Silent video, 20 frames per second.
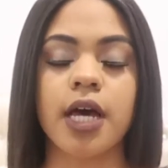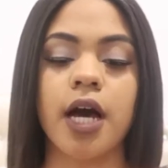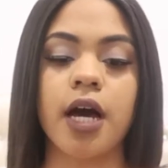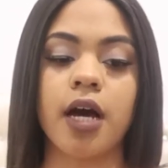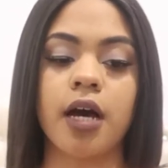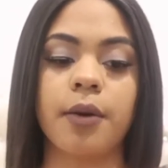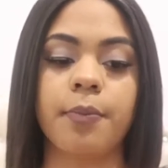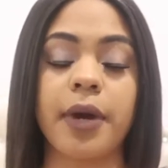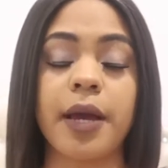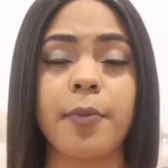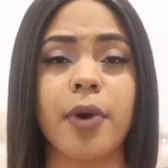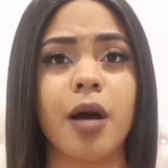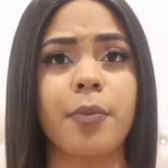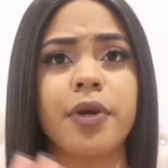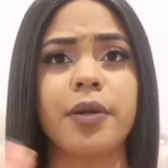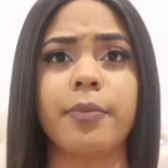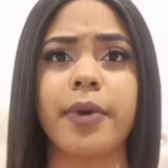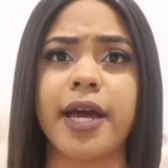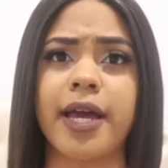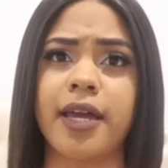My mom
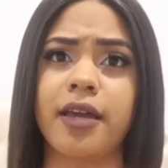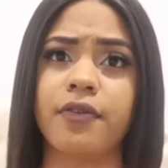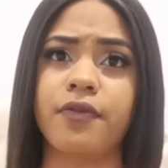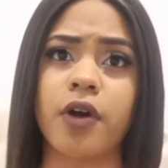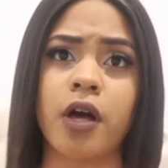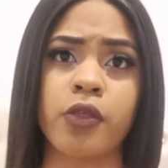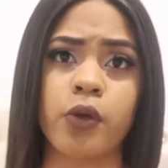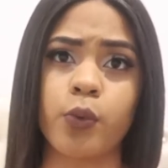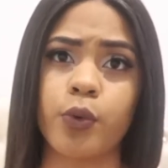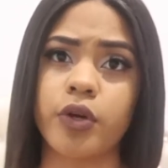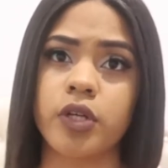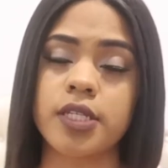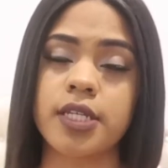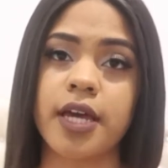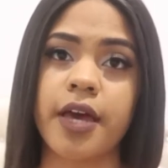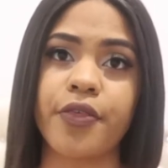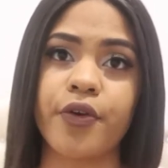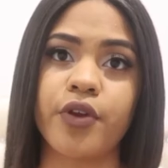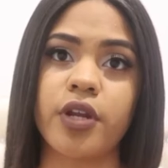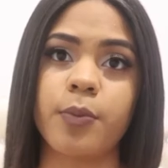and my father weren't
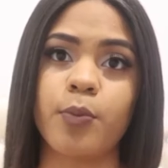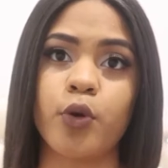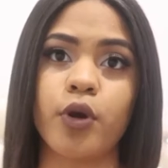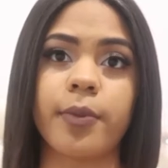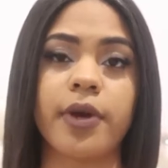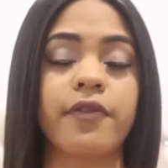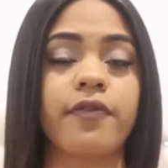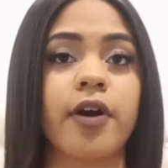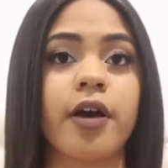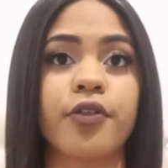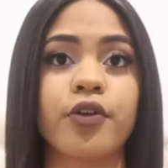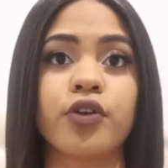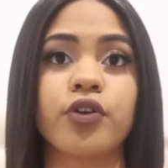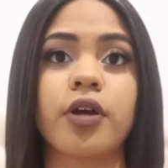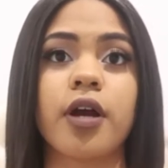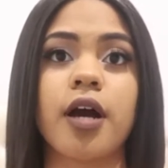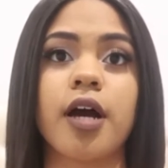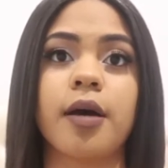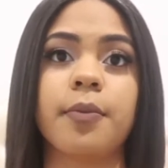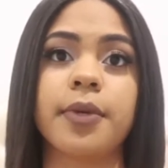together anymore. My
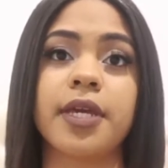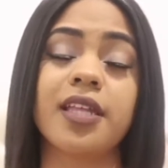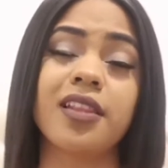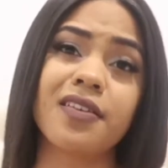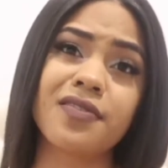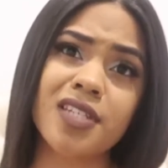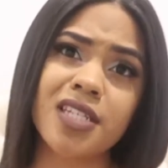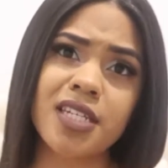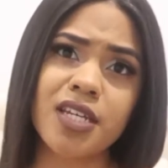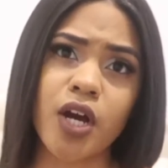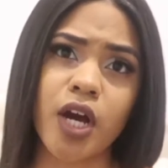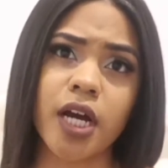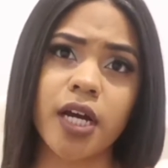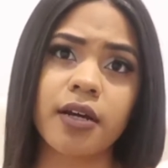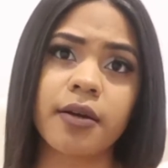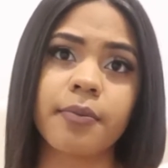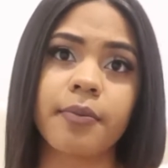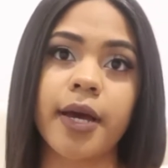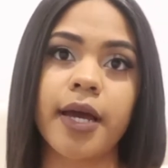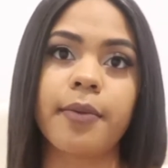father, he lives in
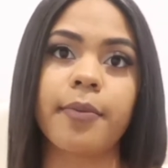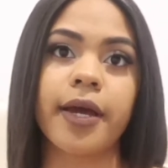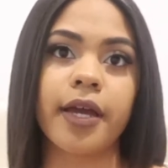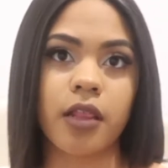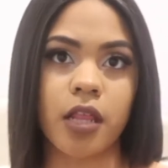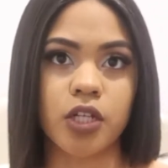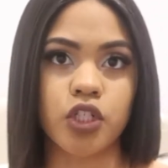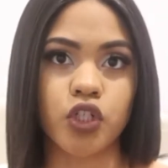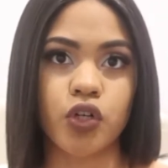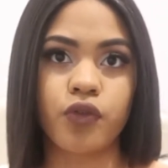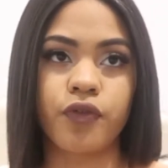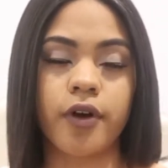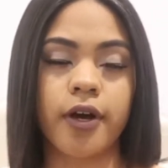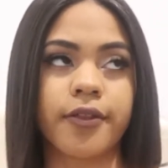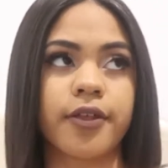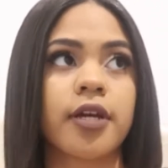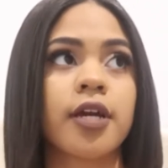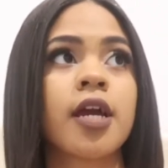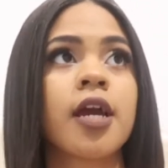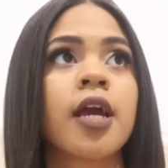DR, my biological
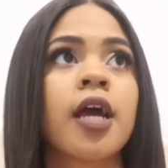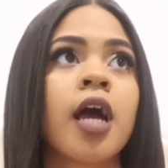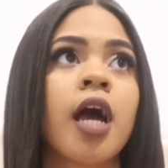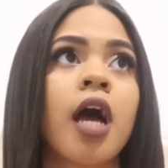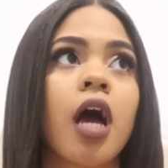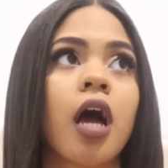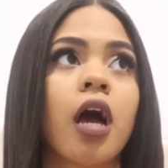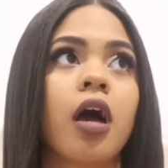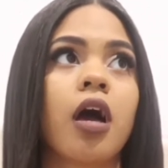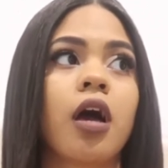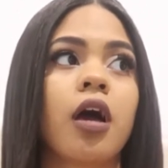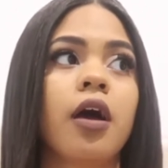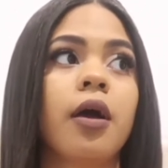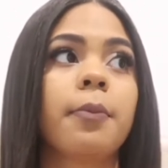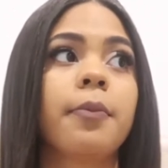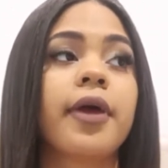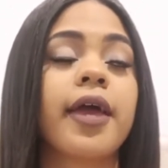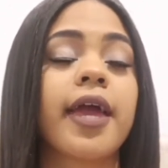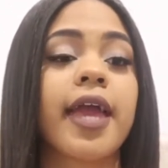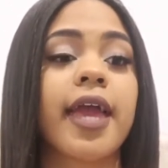father.
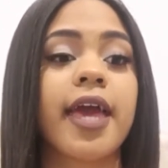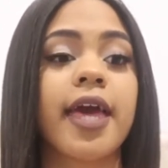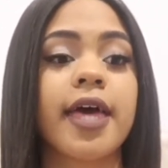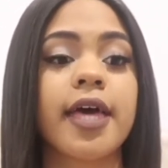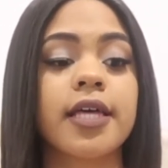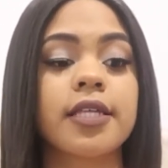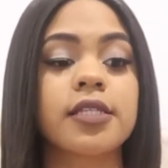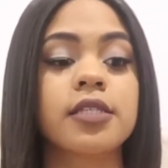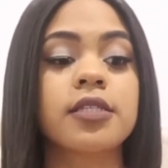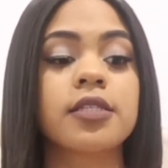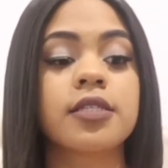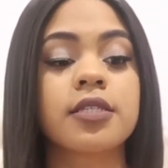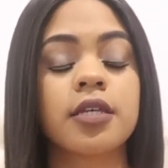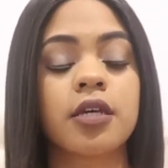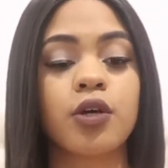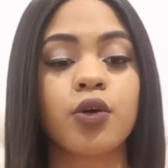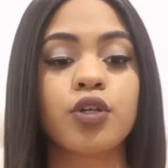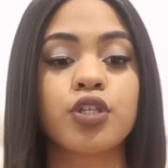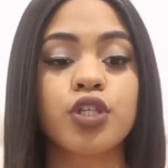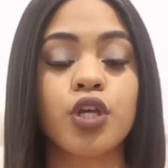And
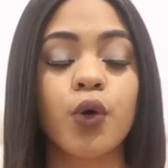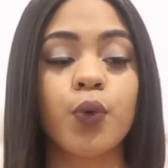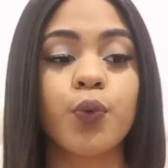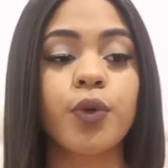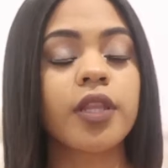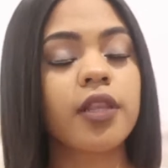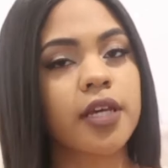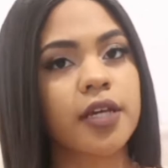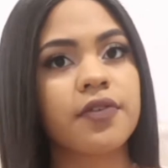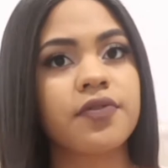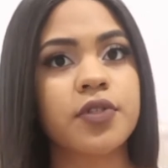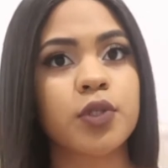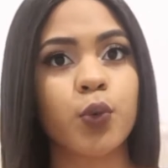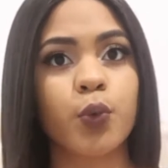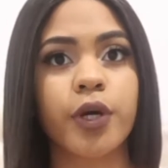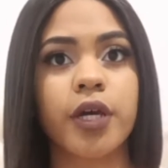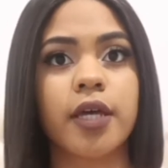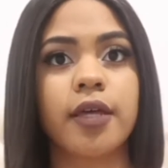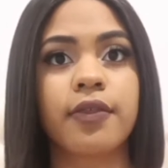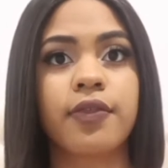so we lived
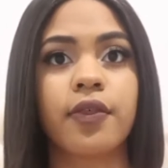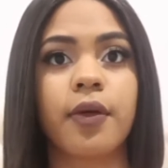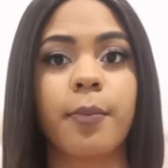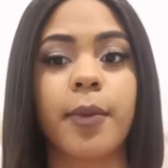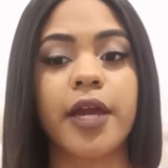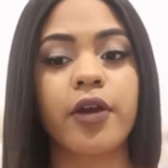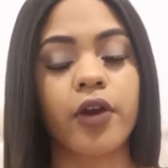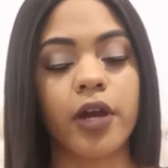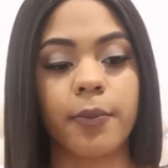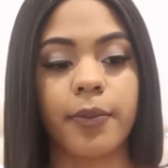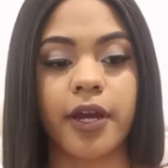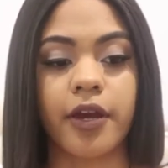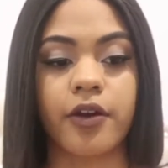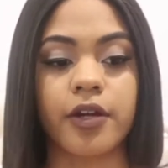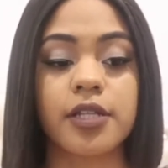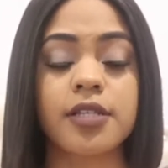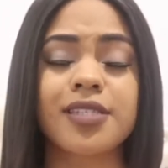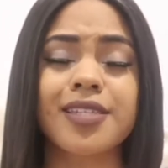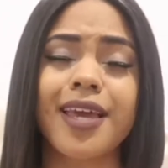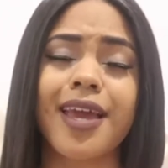with my
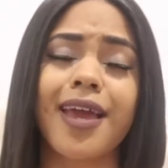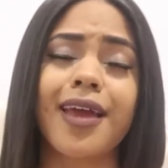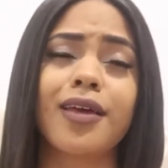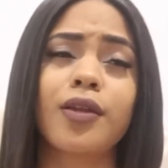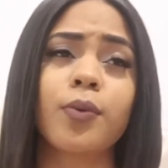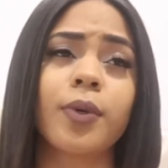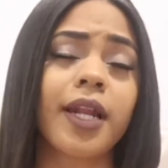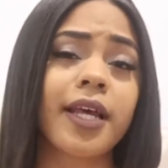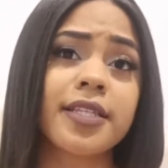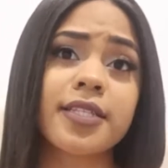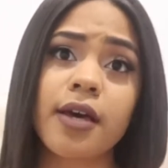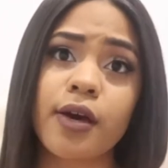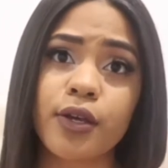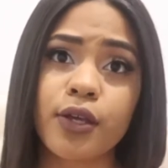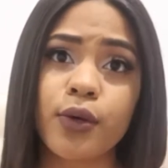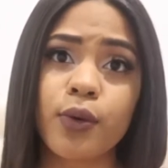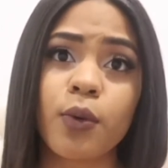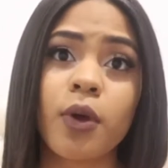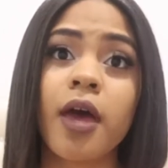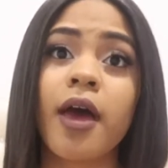grandparents. And when I tell
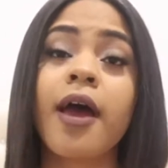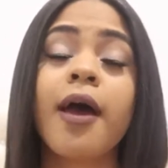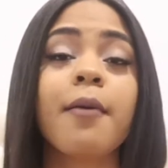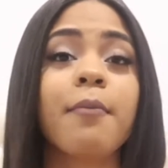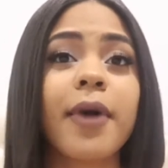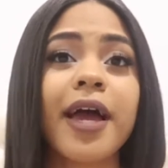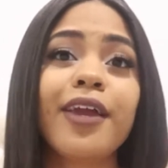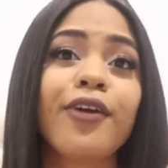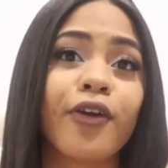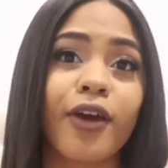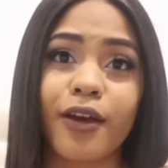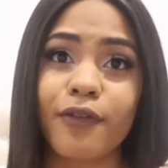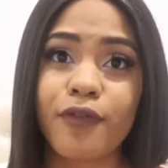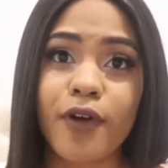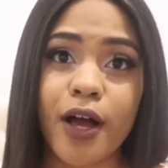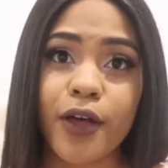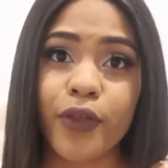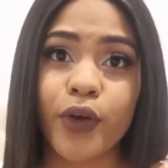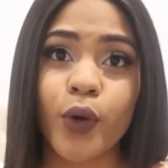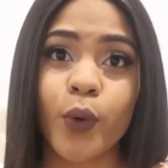you, my
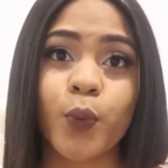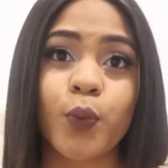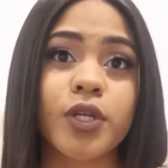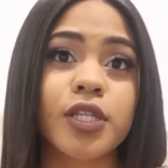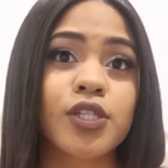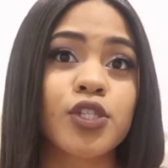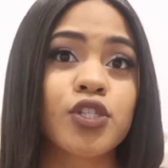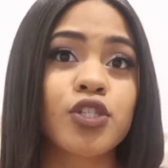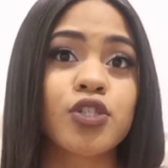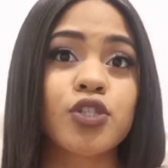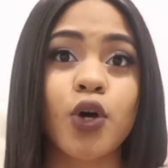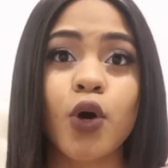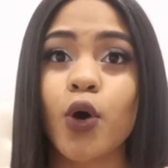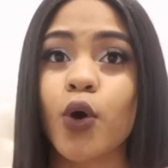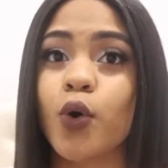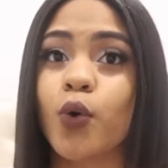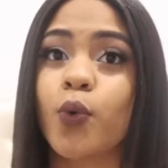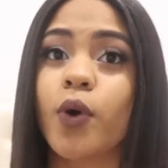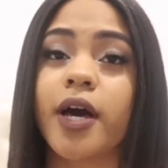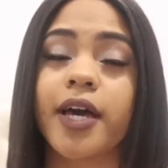grandfather was
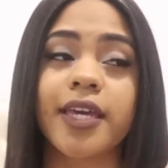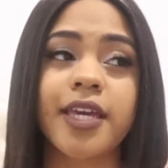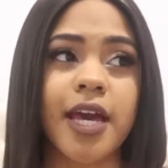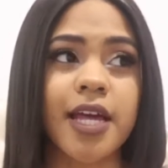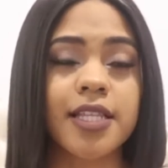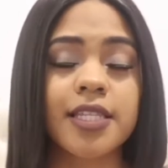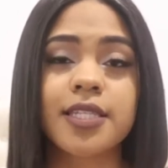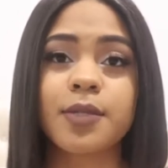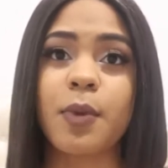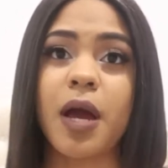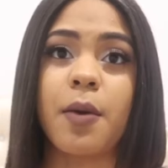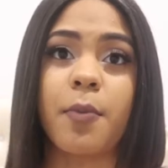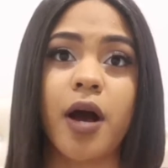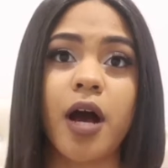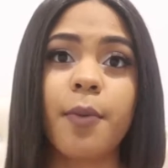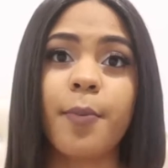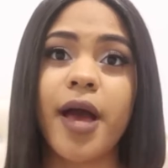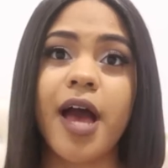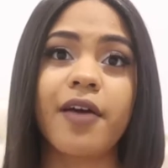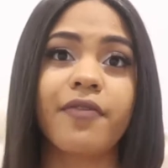so against my
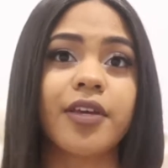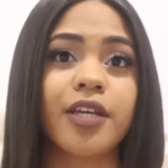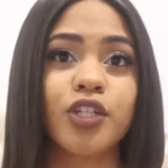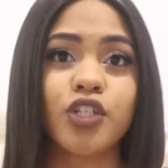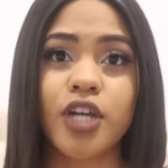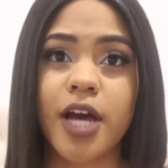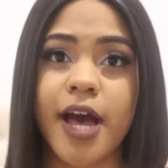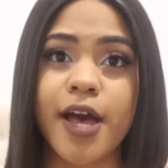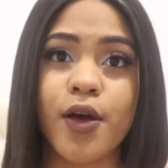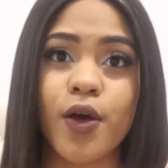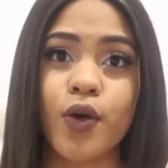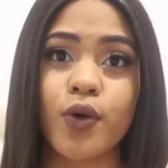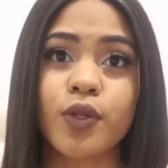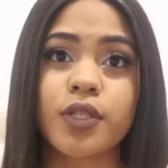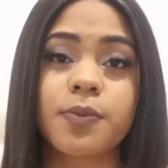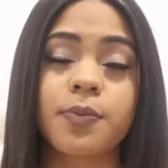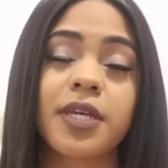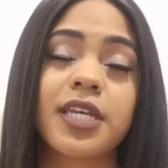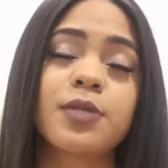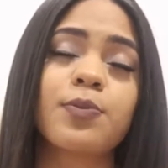mom having a
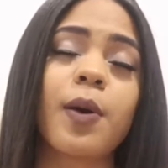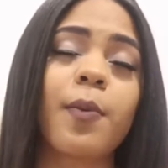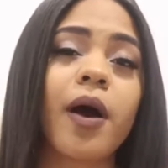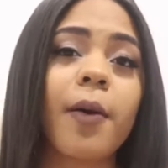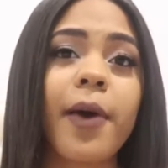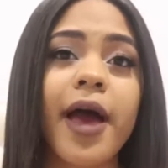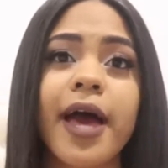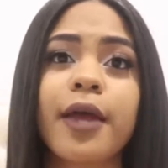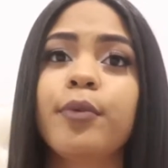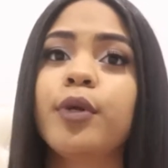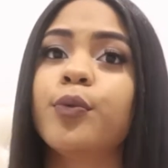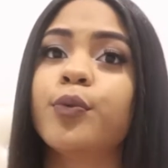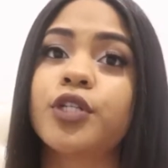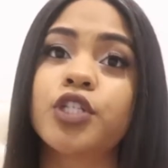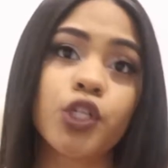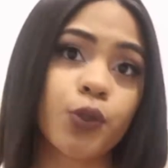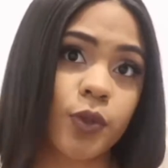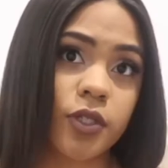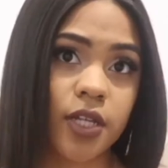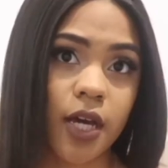child, because my mom had me when
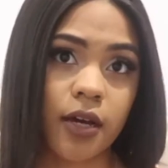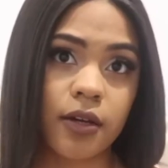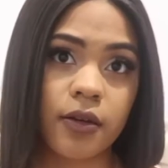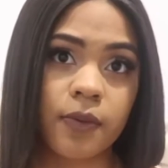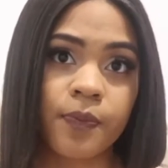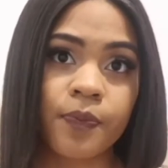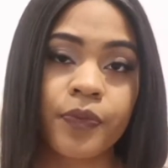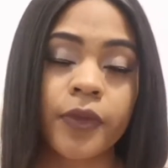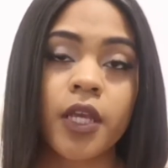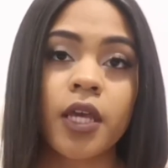she was young.